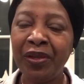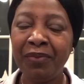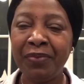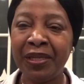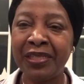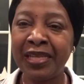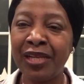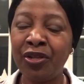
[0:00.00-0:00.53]

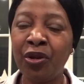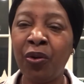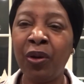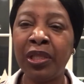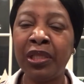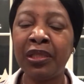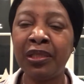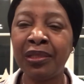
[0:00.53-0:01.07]
because I know
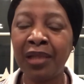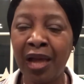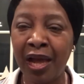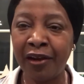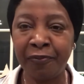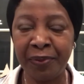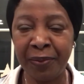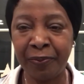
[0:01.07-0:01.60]
a
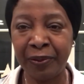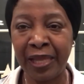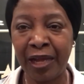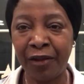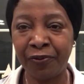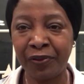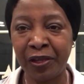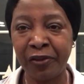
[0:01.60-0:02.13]
lot of people
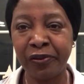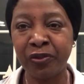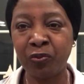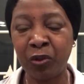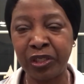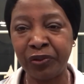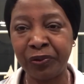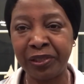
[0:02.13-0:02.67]
out there is
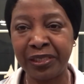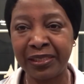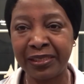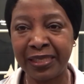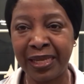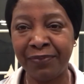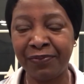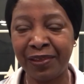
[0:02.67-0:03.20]
wondering the
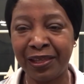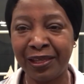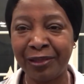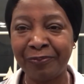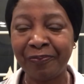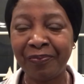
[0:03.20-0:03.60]
same thing.